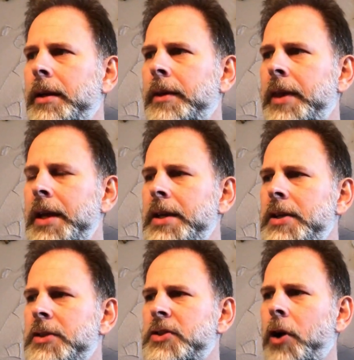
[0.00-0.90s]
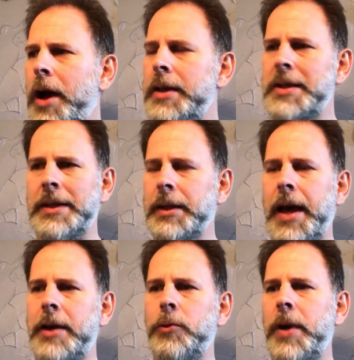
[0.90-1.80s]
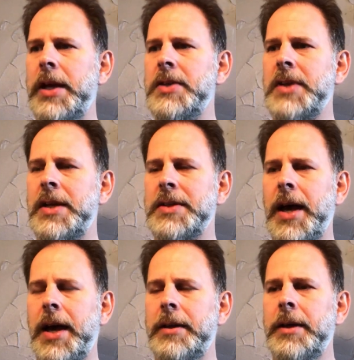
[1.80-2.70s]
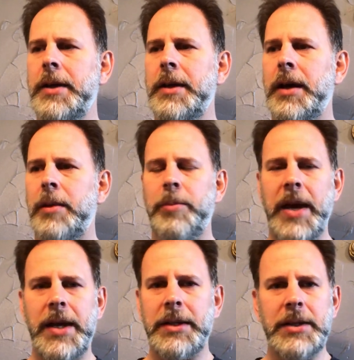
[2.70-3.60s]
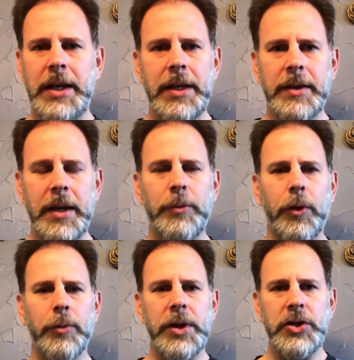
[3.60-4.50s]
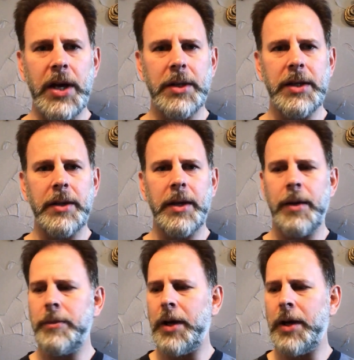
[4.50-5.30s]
they saw it in a lot of ways as God abandoning them or rejecting them.